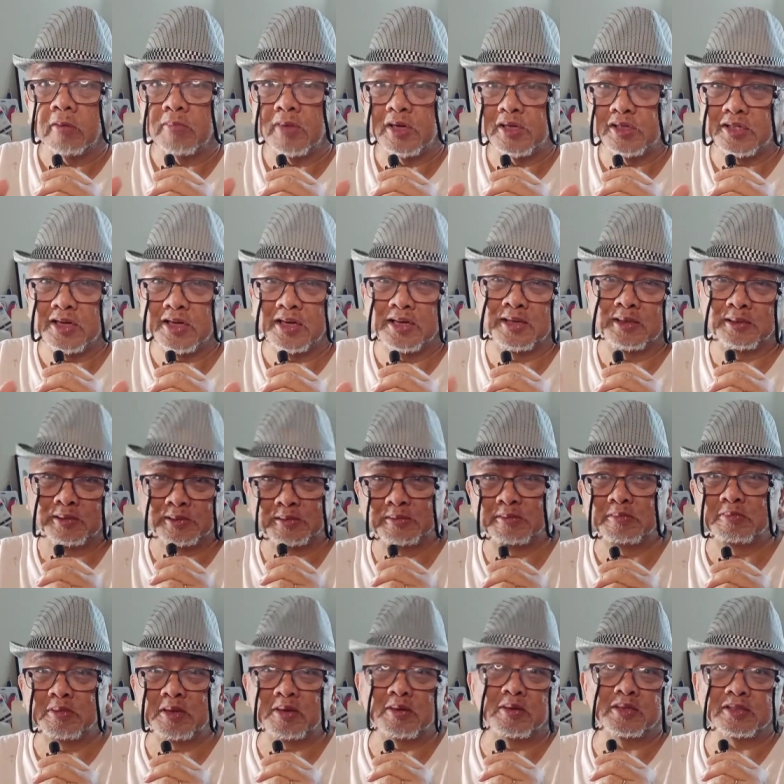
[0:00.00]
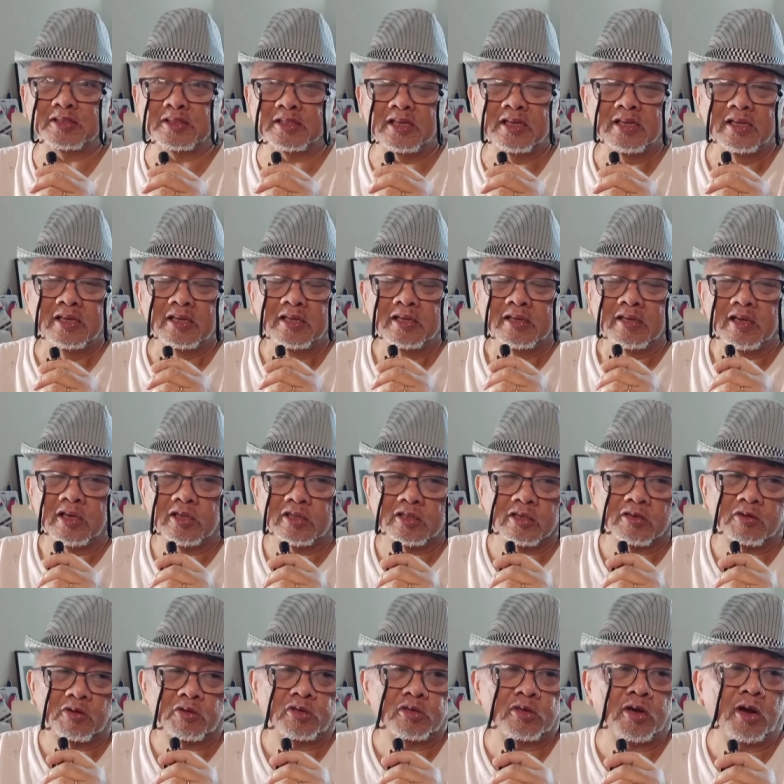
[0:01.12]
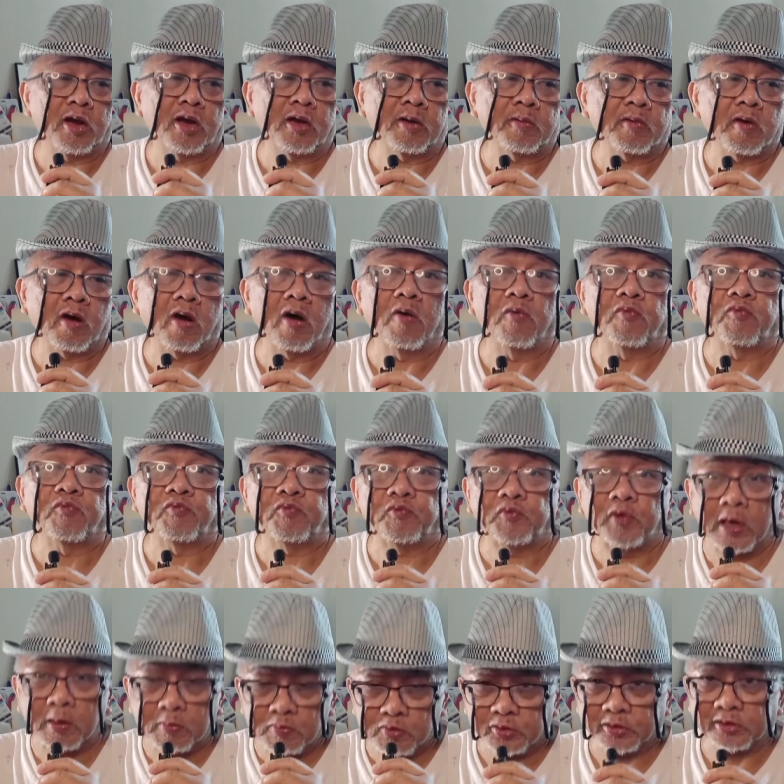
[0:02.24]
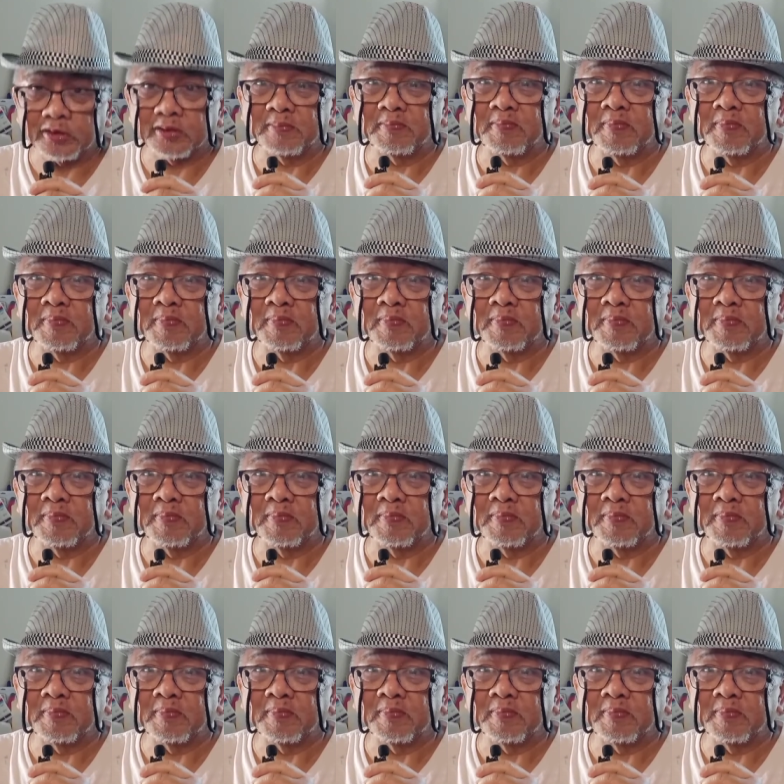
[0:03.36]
my channel too because it's a return of favor.